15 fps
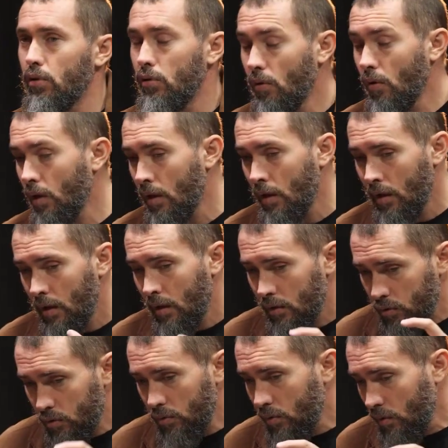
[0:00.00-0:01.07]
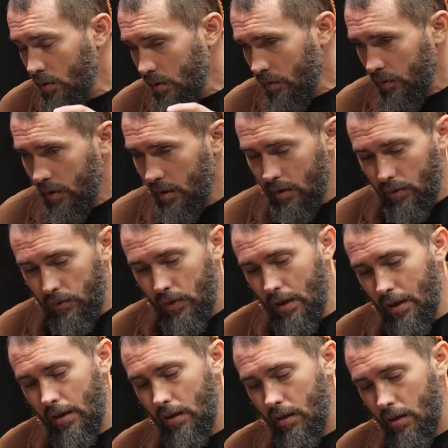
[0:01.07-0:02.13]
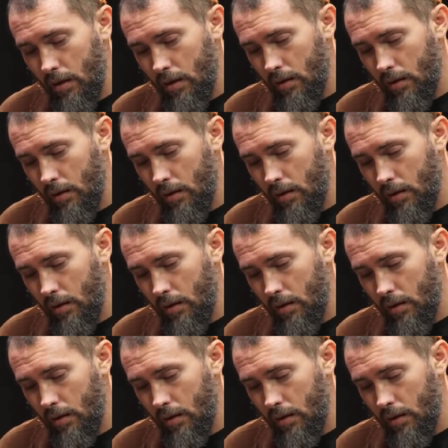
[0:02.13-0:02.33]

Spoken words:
But what is oil? Oil.